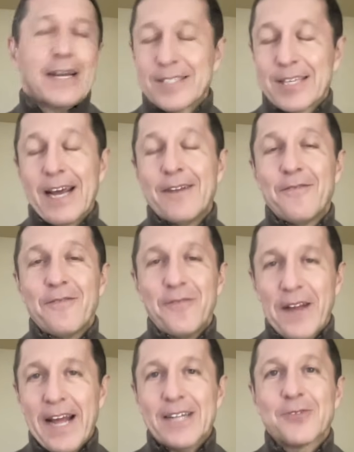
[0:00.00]
That said,
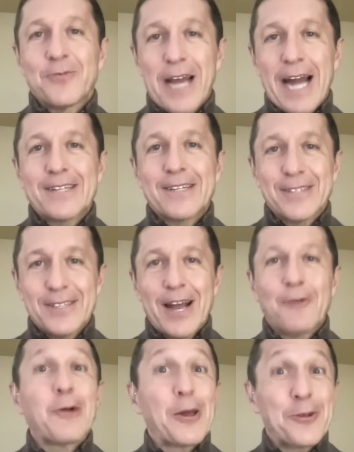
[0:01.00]
fans reacted
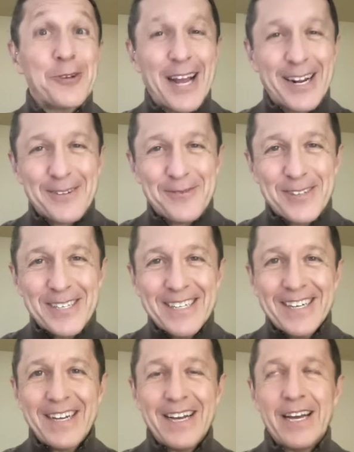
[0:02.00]
to that rather
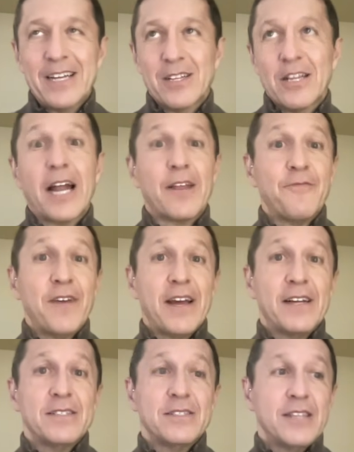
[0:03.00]
negatively, and a lot of
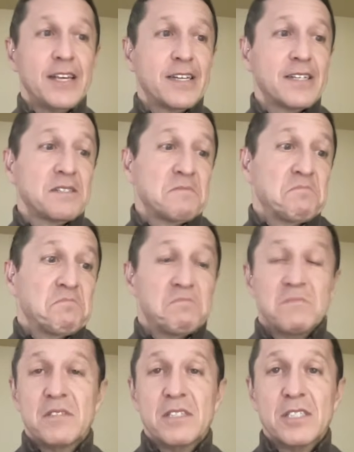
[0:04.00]
fans think
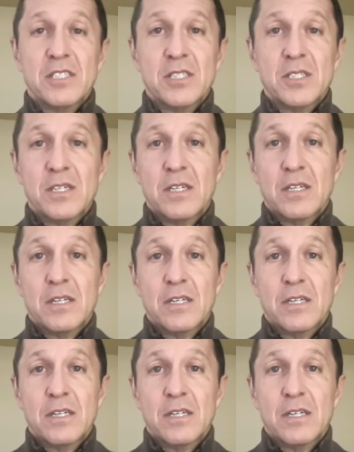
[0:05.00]
this is